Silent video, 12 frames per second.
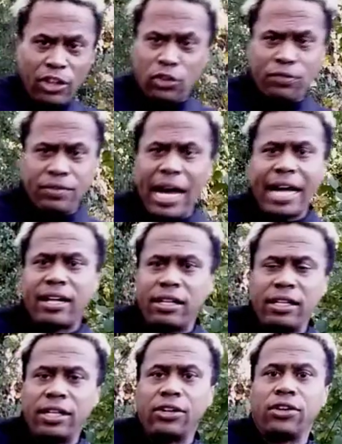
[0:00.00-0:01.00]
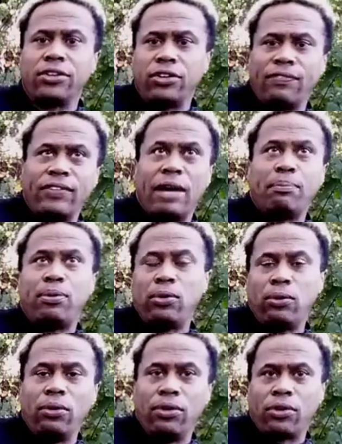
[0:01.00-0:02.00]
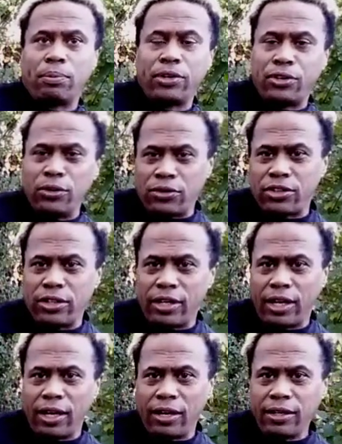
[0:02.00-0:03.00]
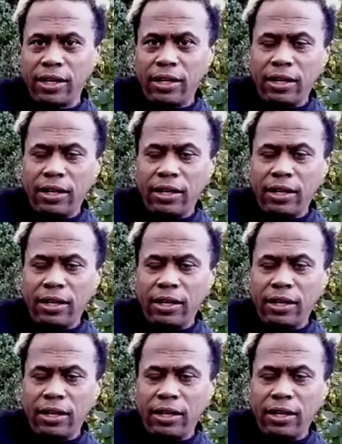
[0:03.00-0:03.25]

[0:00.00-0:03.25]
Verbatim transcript: You have not cleared, you have not pulled or produced the, uh,